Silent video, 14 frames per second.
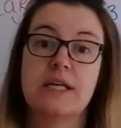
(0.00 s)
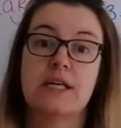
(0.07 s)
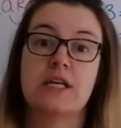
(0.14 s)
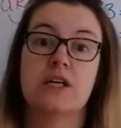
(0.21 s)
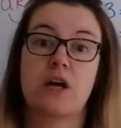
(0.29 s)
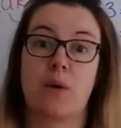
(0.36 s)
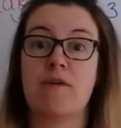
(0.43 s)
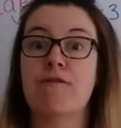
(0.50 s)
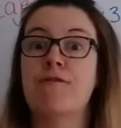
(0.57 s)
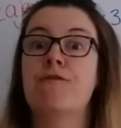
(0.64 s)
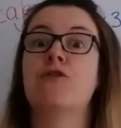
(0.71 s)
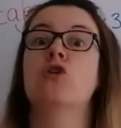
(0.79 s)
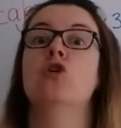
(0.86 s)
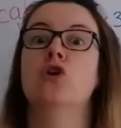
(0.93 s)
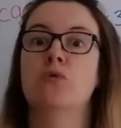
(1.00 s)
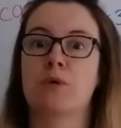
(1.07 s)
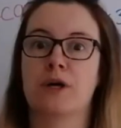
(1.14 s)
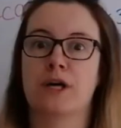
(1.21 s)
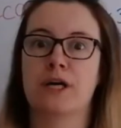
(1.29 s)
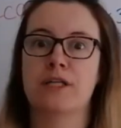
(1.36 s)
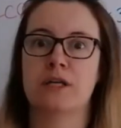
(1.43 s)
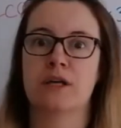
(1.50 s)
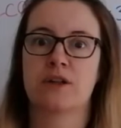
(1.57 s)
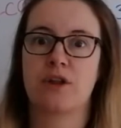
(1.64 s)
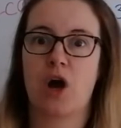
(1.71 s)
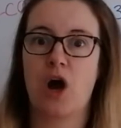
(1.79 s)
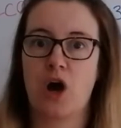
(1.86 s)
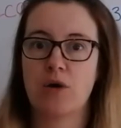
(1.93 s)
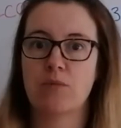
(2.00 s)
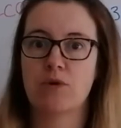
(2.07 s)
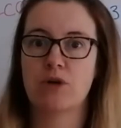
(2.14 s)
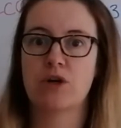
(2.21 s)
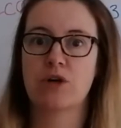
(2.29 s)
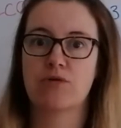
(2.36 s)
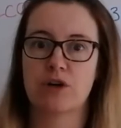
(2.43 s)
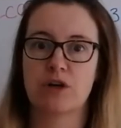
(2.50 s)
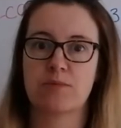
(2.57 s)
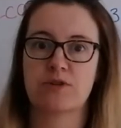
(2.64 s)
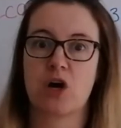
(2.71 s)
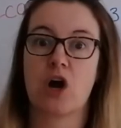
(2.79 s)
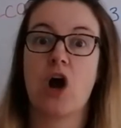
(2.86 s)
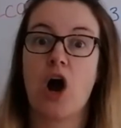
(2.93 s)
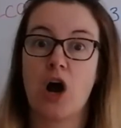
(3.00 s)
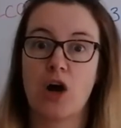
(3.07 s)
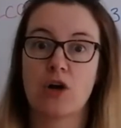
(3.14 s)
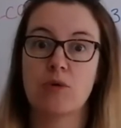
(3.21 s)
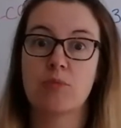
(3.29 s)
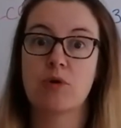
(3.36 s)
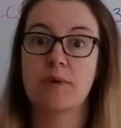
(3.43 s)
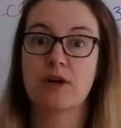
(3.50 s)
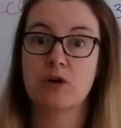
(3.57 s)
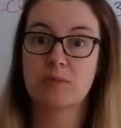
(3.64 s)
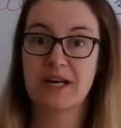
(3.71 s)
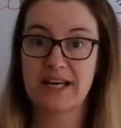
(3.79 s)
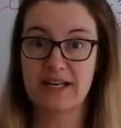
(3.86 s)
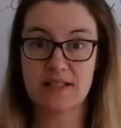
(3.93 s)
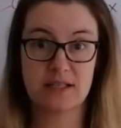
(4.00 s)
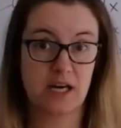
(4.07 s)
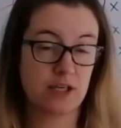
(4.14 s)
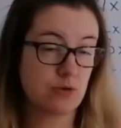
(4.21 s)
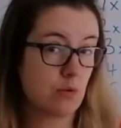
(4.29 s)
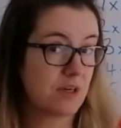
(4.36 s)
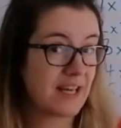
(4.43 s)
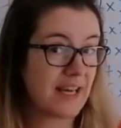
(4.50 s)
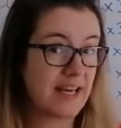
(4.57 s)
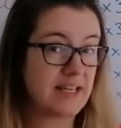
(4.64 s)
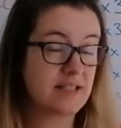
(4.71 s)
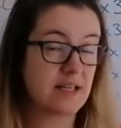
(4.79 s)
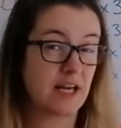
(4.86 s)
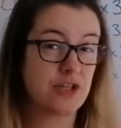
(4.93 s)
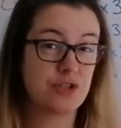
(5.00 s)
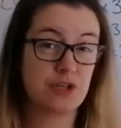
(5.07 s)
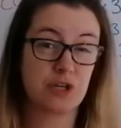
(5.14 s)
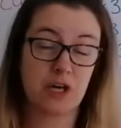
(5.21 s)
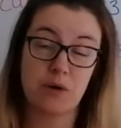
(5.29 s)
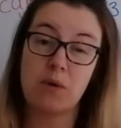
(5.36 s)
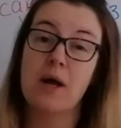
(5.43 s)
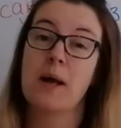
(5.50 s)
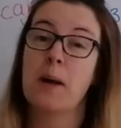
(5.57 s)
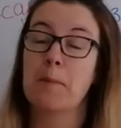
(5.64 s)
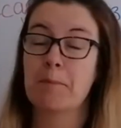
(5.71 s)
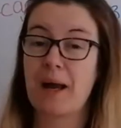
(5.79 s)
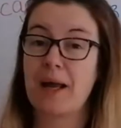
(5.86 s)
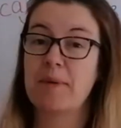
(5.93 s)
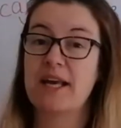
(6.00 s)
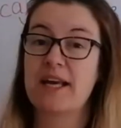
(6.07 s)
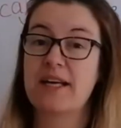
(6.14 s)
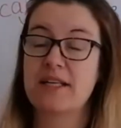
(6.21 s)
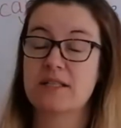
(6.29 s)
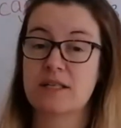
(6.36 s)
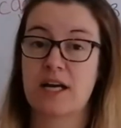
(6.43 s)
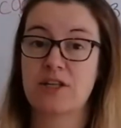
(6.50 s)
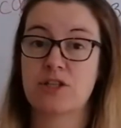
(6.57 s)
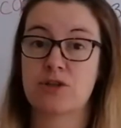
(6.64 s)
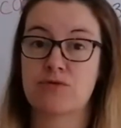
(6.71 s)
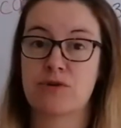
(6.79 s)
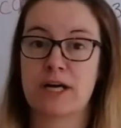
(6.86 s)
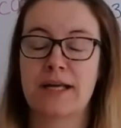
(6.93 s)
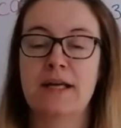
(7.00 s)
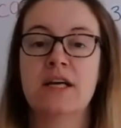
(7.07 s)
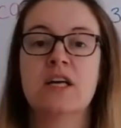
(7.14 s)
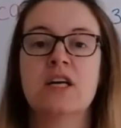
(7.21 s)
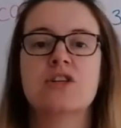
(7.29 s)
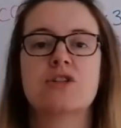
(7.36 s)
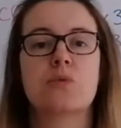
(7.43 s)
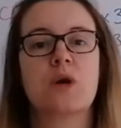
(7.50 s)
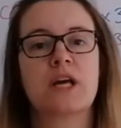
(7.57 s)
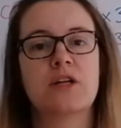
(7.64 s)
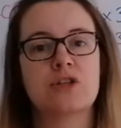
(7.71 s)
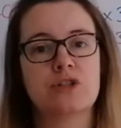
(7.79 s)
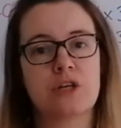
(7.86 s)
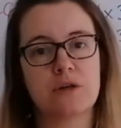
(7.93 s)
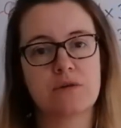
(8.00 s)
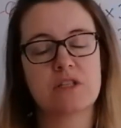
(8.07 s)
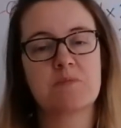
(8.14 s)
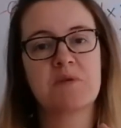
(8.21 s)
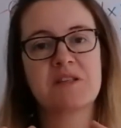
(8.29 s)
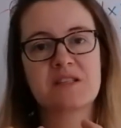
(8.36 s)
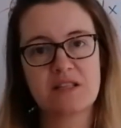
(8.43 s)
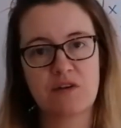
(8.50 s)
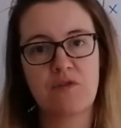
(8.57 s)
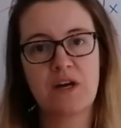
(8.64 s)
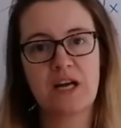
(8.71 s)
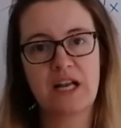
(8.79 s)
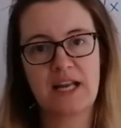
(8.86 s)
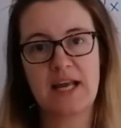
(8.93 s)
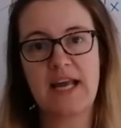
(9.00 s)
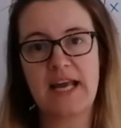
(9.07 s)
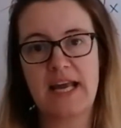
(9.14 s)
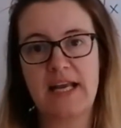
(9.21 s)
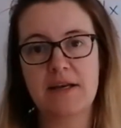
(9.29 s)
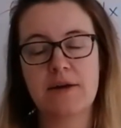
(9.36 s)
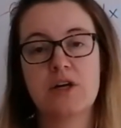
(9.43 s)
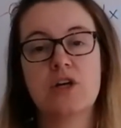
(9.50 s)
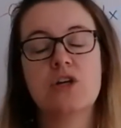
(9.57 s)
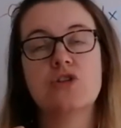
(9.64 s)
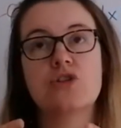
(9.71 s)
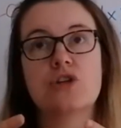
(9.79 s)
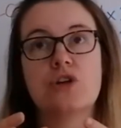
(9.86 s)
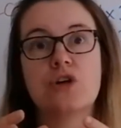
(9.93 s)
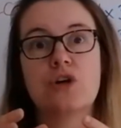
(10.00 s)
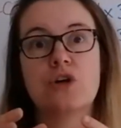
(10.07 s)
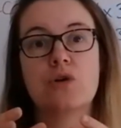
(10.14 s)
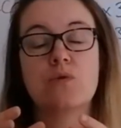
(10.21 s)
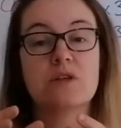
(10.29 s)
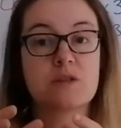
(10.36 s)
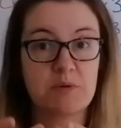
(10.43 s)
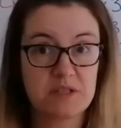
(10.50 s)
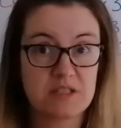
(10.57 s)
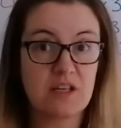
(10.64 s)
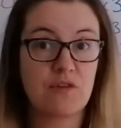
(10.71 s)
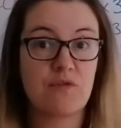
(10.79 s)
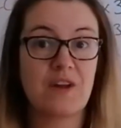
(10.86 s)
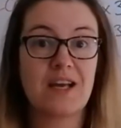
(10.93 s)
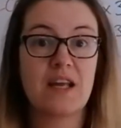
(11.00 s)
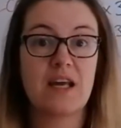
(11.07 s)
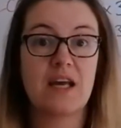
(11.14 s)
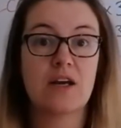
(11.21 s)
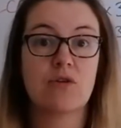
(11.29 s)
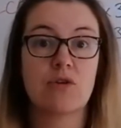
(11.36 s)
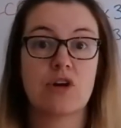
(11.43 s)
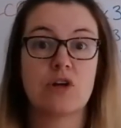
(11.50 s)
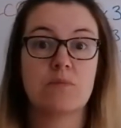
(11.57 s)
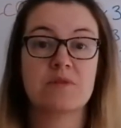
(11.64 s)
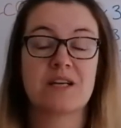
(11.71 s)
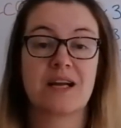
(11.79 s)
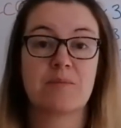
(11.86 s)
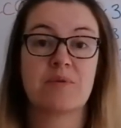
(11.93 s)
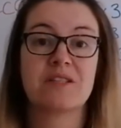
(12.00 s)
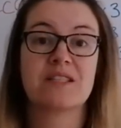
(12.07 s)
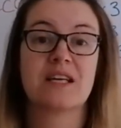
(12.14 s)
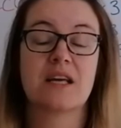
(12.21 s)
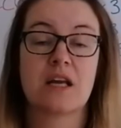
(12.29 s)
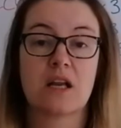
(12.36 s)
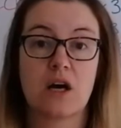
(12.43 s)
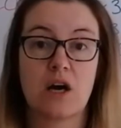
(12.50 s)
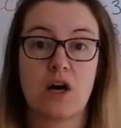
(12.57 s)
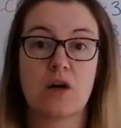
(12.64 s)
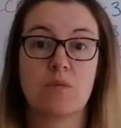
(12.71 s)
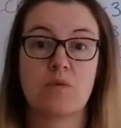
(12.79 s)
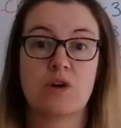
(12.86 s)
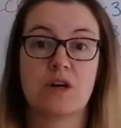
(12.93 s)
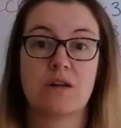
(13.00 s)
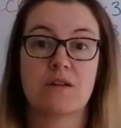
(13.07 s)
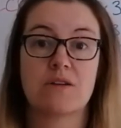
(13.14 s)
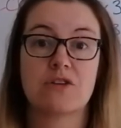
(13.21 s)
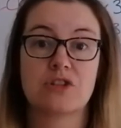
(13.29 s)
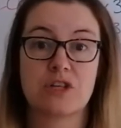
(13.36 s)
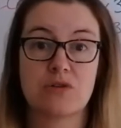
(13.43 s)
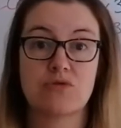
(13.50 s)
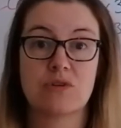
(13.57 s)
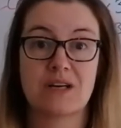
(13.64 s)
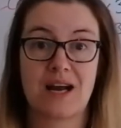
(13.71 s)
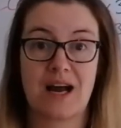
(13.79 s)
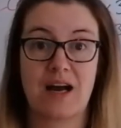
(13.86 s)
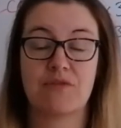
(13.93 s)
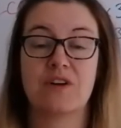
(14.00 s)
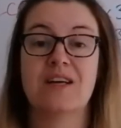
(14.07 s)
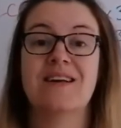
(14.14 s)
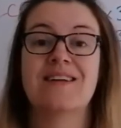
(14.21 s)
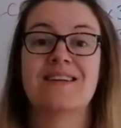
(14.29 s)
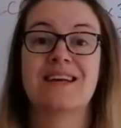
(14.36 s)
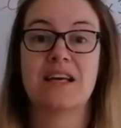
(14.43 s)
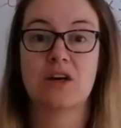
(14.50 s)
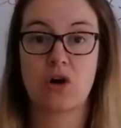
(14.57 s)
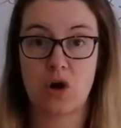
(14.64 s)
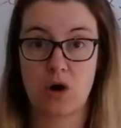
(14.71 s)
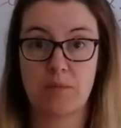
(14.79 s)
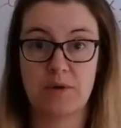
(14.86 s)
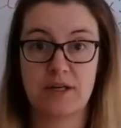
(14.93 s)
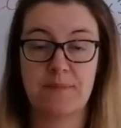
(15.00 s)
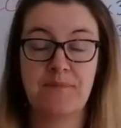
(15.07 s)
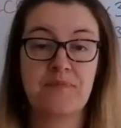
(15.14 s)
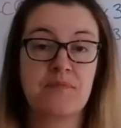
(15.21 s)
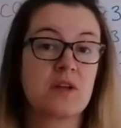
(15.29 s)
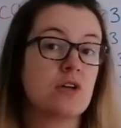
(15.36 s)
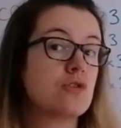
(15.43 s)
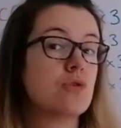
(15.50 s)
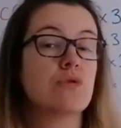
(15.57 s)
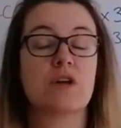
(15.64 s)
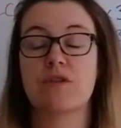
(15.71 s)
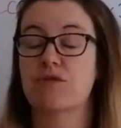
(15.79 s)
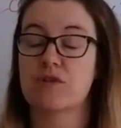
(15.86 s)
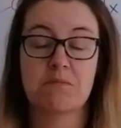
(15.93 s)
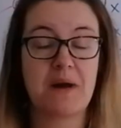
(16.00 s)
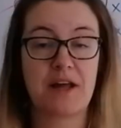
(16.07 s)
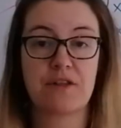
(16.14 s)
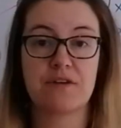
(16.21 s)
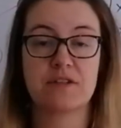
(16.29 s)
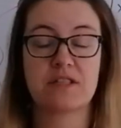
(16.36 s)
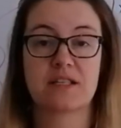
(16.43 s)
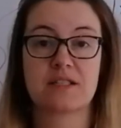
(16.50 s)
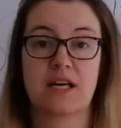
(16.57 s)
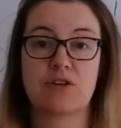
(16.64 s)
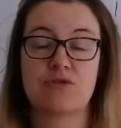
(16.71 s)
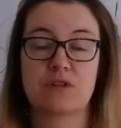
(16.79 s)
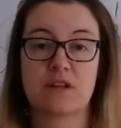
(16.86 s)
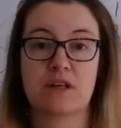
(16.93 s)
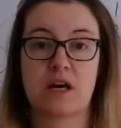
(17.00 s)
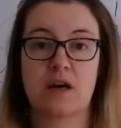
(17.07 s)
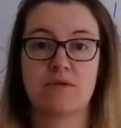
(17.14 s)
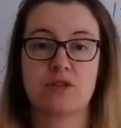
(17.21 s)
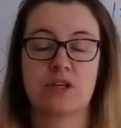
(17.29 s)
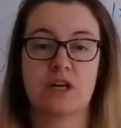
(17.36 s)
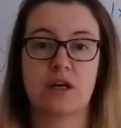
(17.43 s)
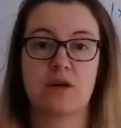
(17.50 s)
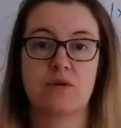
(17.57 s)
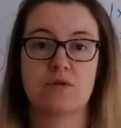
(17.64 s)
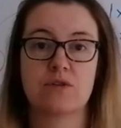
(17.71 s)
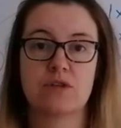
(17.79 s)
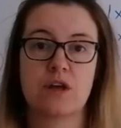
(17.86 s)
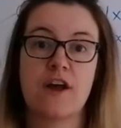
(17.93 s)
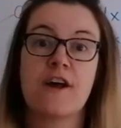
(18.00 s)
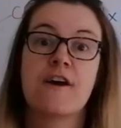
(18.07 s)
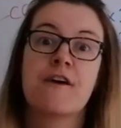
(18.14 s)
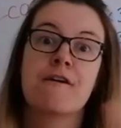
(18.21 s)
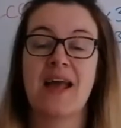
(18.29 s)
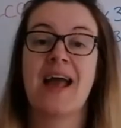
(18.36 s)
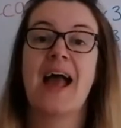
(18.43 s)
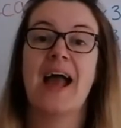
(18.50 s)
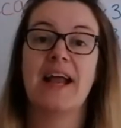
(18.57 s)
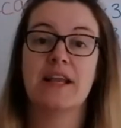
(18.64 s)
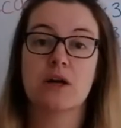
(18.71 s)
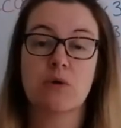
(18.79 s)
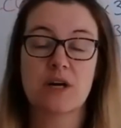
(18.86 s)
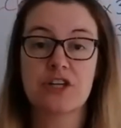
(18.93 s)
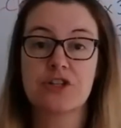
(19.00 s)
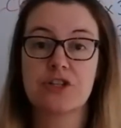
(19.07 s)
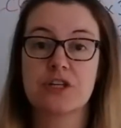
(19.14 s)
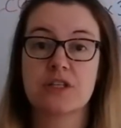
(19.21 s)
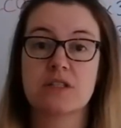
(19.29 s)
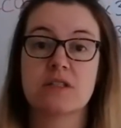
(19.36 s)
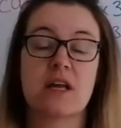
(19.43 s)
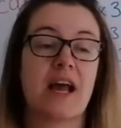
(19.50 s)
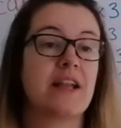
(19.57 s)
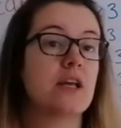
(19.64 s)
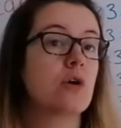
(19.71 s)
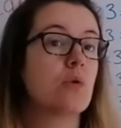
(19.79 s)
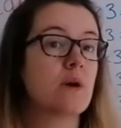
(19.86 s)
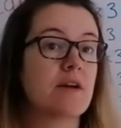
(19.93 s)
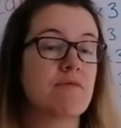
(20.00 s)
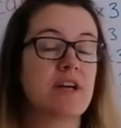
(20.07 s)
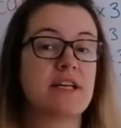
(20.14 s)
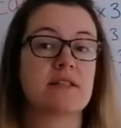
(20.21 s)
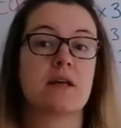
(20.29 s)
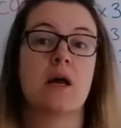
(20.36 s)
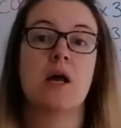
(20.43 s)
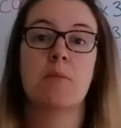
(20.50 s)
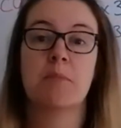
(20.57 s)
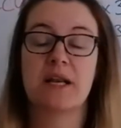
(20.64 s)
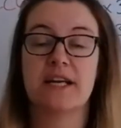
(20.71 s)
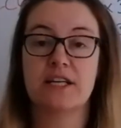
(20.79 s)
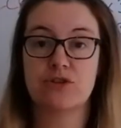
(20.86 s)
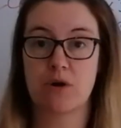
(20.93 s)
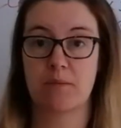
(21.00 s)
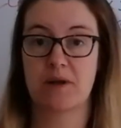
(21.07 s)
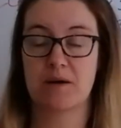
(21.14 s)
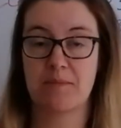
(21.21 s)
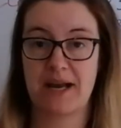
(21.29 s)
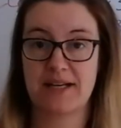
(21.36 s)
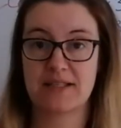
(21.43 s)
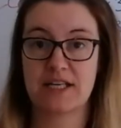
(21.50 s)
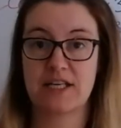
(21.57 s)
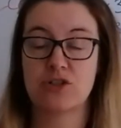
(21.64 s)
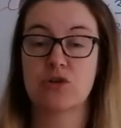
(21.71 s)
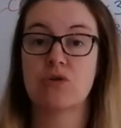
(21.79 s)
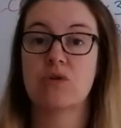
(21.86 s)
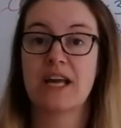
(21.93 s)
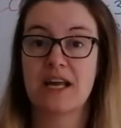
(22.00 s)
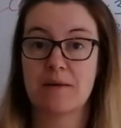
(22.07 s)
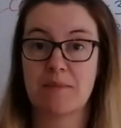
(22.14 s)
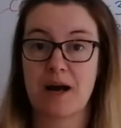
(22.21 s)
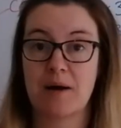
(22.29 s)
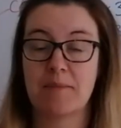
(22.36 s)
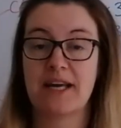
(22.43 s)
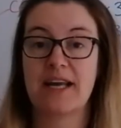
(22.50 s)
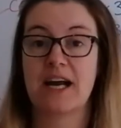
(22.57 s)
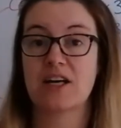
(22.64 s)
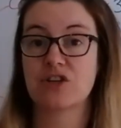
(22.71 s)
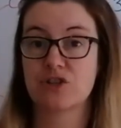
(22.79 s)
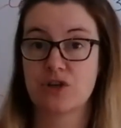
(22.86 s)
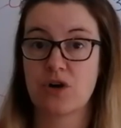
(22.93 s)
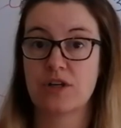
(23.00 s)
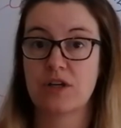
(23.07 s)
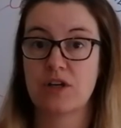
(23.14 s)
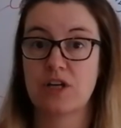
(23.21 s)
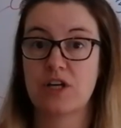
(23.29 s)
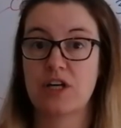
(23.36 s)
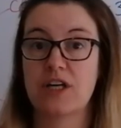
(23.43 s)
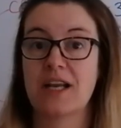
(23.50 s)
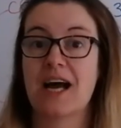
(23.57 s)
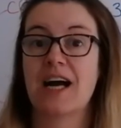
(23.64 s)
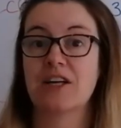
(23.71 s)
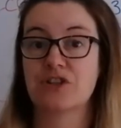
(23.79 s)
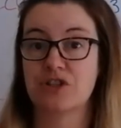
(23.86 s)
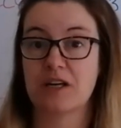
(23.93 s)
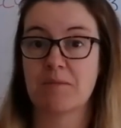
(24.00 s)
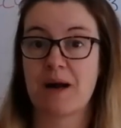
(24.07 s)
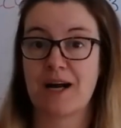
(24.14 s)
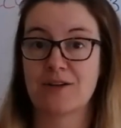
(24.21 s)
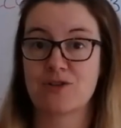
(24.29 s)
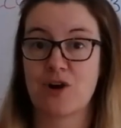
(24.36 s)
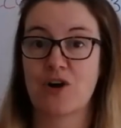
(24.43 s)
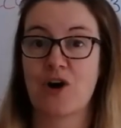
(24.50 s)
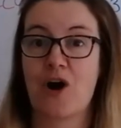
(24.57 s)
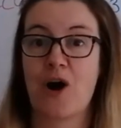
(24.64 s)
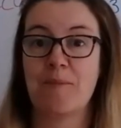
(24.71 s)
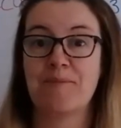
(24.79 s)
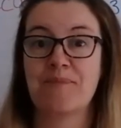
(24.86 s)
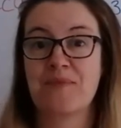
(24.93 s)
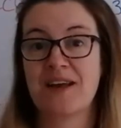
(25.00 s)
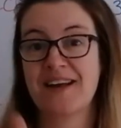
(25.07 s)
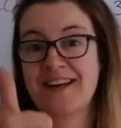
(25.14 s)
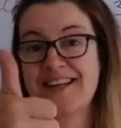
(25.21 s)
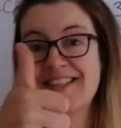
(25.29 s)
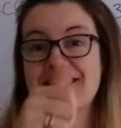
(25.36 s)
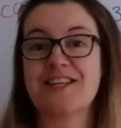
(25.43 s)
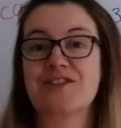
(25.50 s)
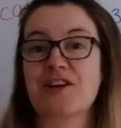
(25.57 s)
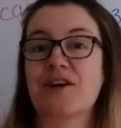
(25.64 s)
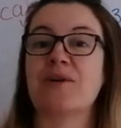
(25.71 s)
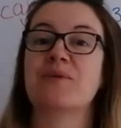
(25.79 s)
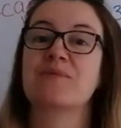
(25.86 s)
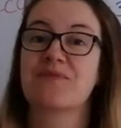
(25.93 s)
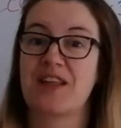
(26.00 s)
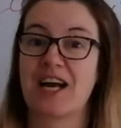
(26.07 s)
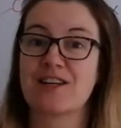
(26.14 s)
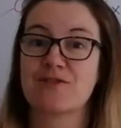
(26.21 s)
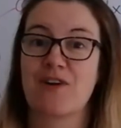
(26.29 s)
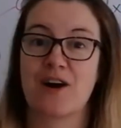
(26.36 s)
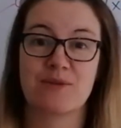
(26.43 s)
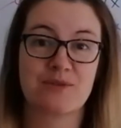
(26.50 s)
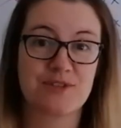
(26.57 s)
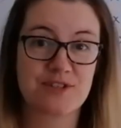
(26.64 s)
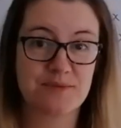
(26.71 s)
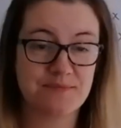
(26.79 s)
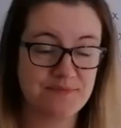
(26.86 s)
Going forward, the homework groups, I hope, will become Key Stage 1 and Key Stage 2, maybe Key Stage 3, so we can tune specifically in to specific year groups and particular homework that children have in common, talking through methods, etc., that they're going to use. Any questions, any queries, please drop me a message or email me at shineandlearn@gmail.com. See you soon. Thanks, folks.